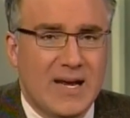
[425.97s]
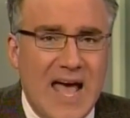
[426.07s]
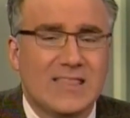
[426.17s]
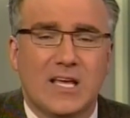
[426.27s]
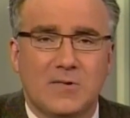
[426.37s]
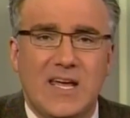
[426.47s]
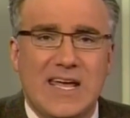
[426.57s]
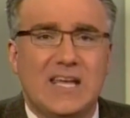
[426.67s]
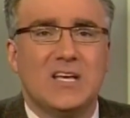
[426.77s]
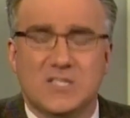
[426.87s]
but
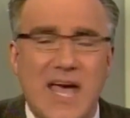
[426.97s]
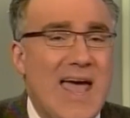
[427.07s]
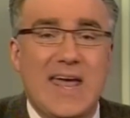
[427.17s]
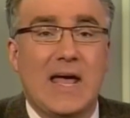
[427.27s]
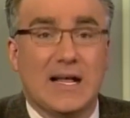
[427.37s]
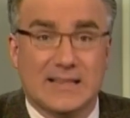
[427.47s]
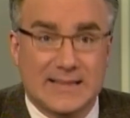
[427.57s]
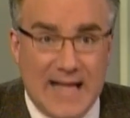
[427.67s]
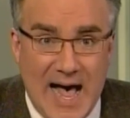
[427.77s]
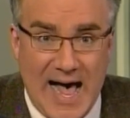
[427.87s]
ethically, it is a
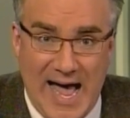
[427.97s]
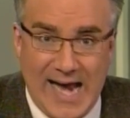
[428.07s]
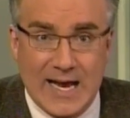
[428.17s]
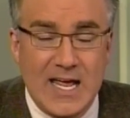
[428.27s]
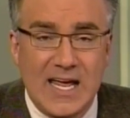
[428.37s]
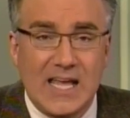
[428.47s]
lie.